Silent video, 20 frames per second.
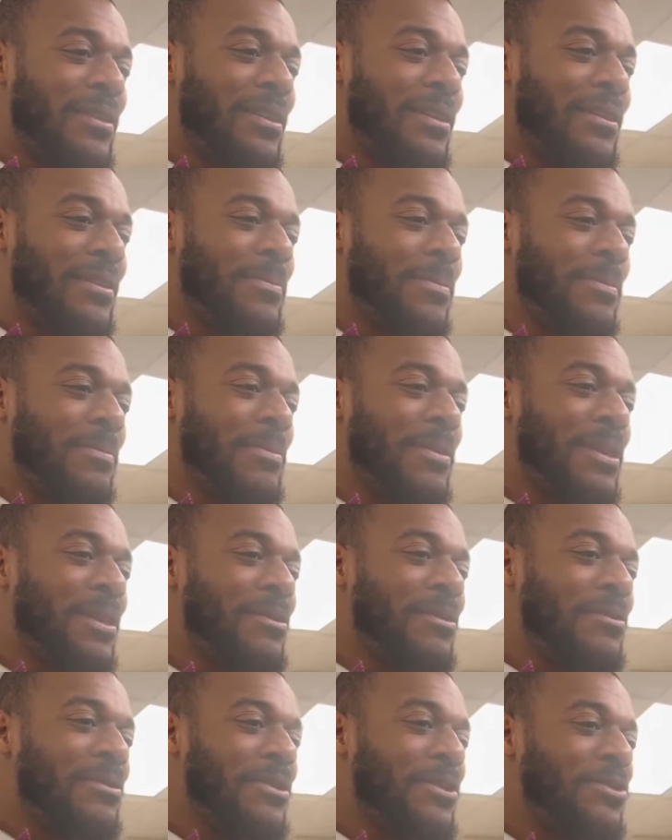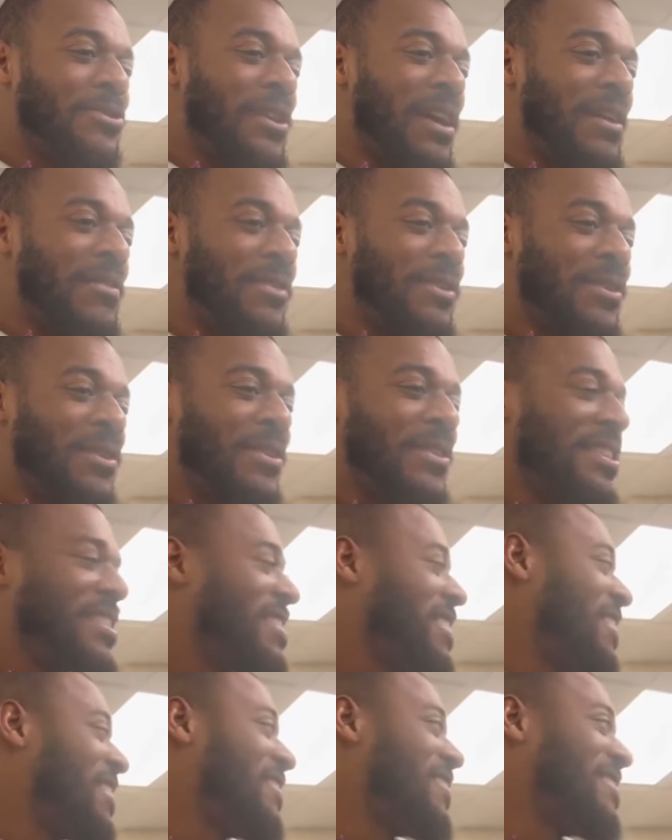I'm getting used to driving in all the
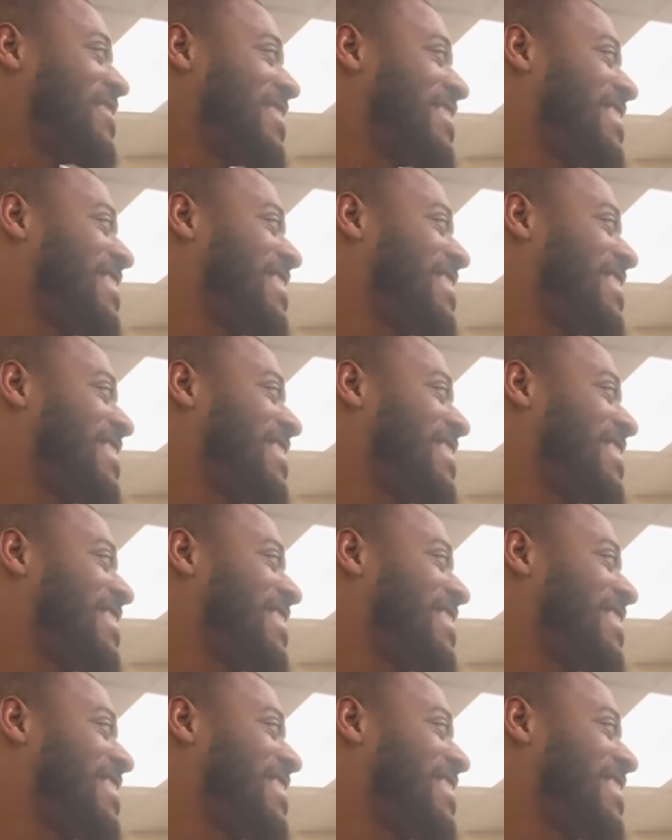tunnels and